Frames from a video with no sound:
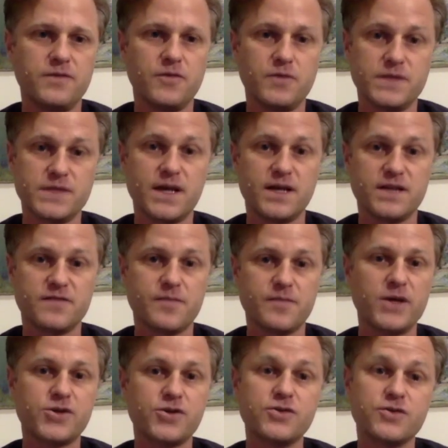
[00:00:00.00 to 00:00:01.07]
these kinds of
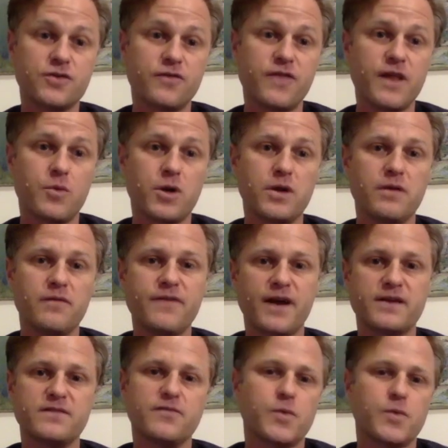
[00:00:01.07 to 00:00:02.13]
measures, or if they were
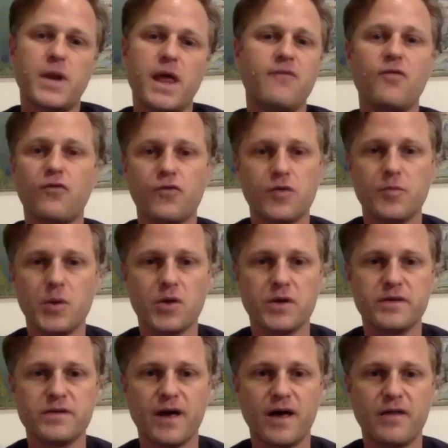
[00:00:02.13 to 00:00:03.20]
ineffective, we would have over 1
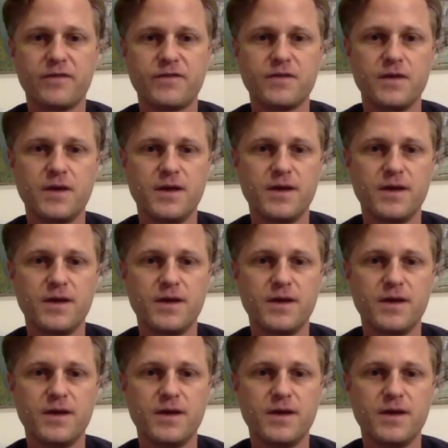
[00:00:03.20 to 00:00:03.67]
million deaths.